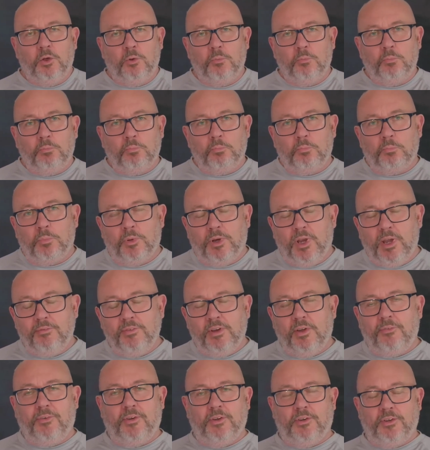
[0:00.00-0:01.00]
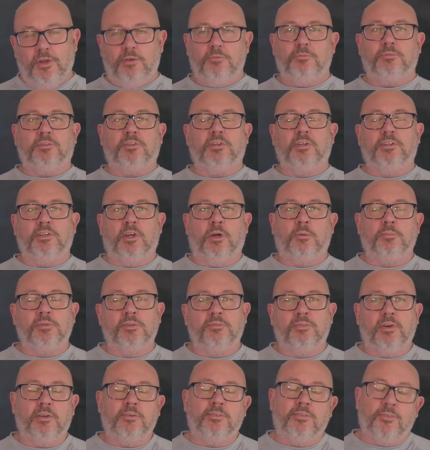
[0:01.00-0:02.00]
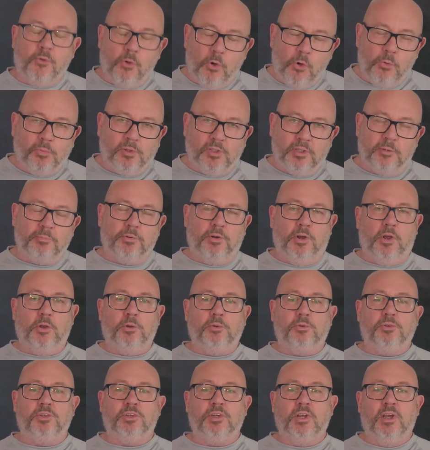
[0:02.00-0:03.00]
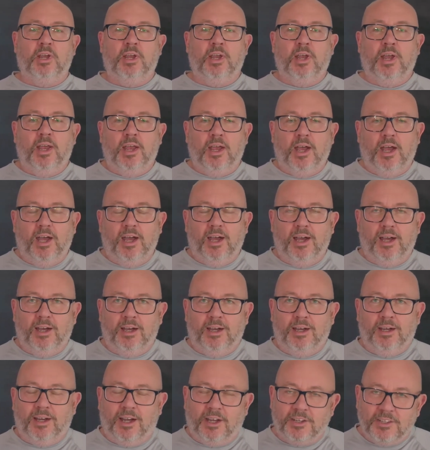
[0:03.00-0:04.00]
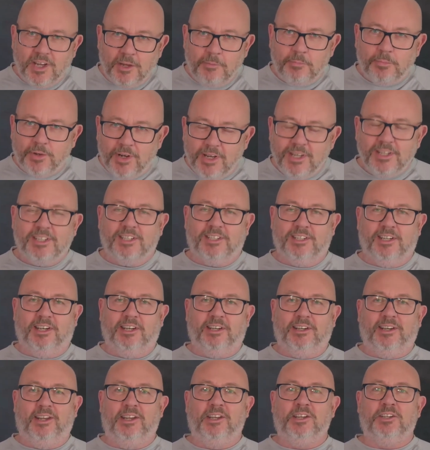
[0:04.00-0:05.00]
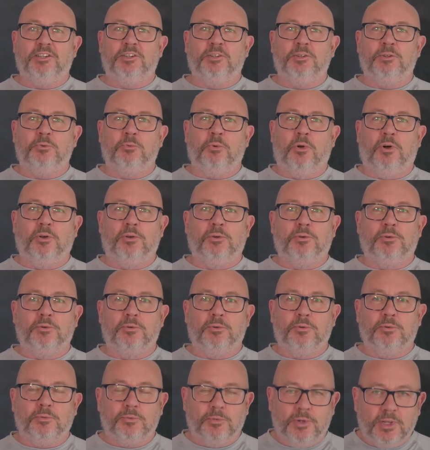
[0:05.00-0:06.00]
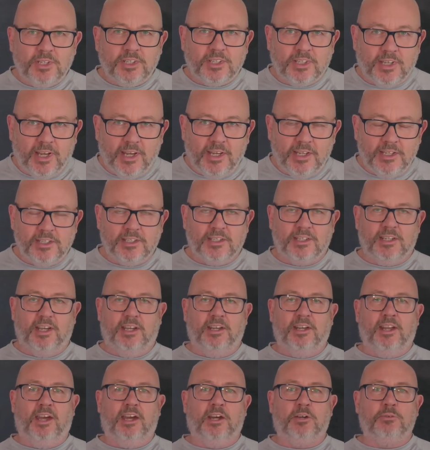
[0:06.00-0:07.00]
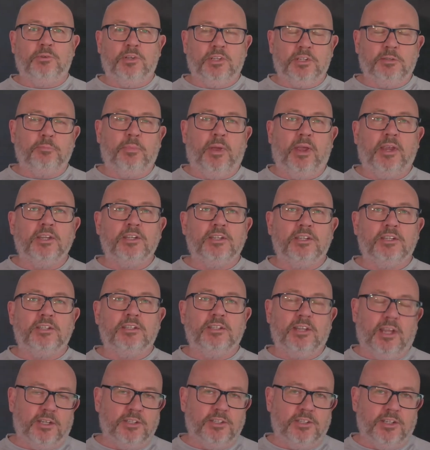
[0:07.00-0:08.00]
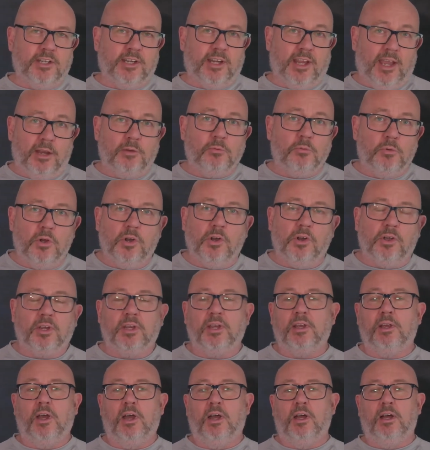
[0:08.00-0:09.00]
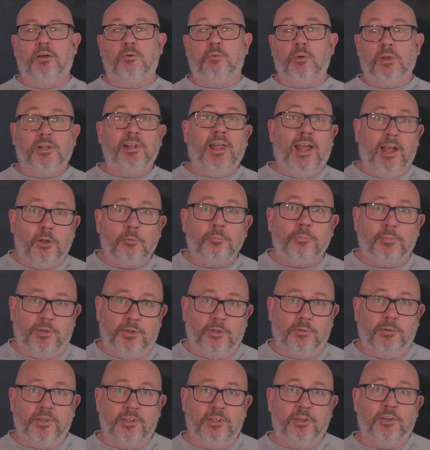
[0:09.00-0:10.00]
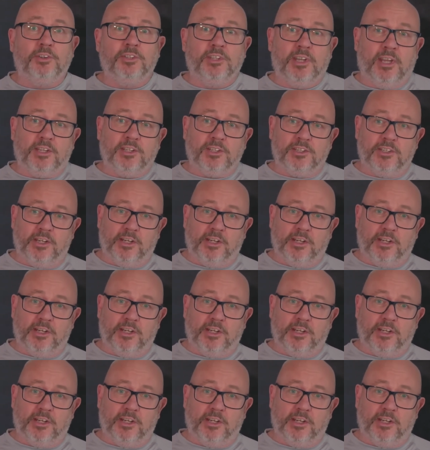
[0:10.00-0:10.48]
But even if you don't adopt a very formal approach, a deeper insight into what risk is and how risk-based testing can work will help you in your testing.